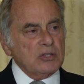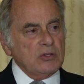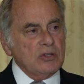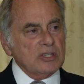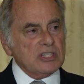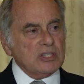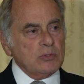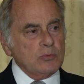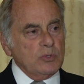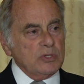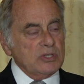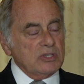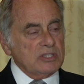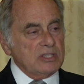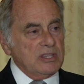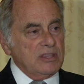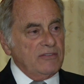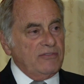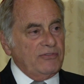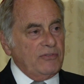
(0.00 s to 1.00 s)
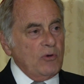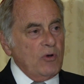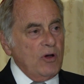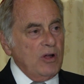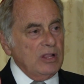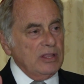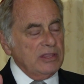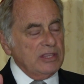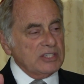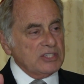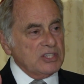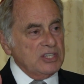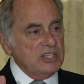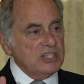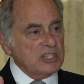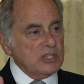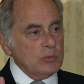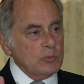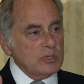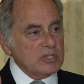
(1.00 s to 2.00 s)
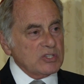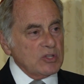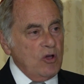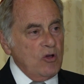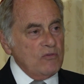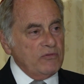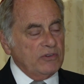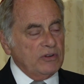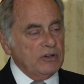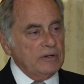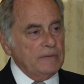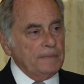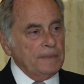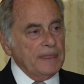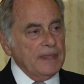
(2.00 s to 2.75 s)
because it was the fall, the season was over,